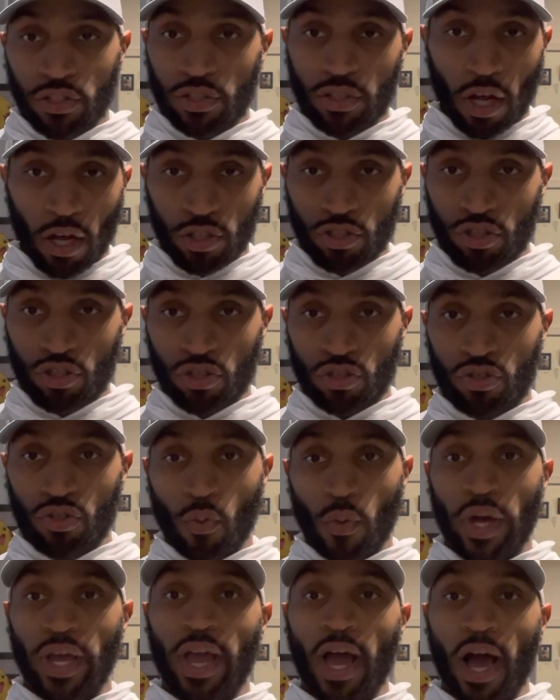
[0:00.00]
just the
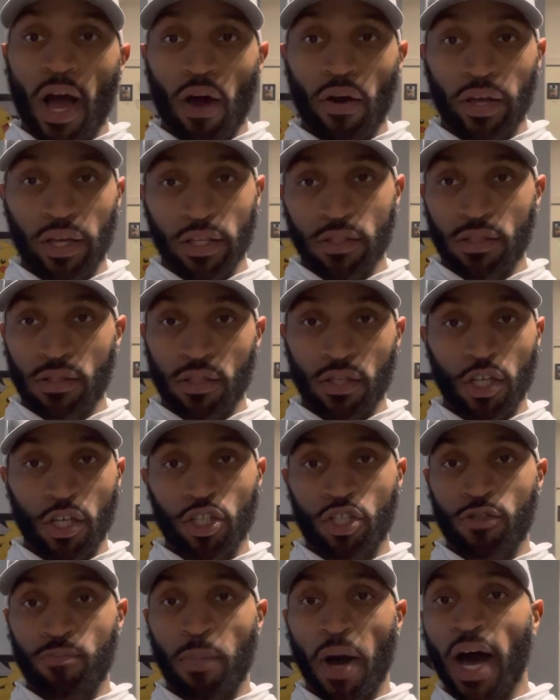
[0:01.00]
way how
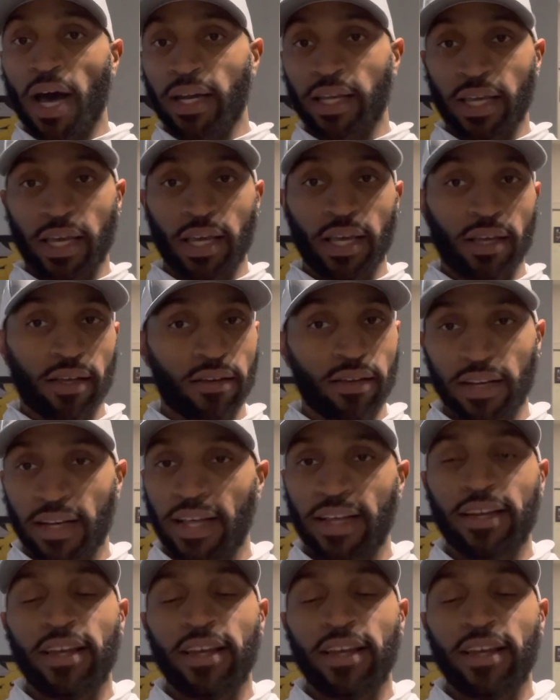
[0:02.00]
his body is.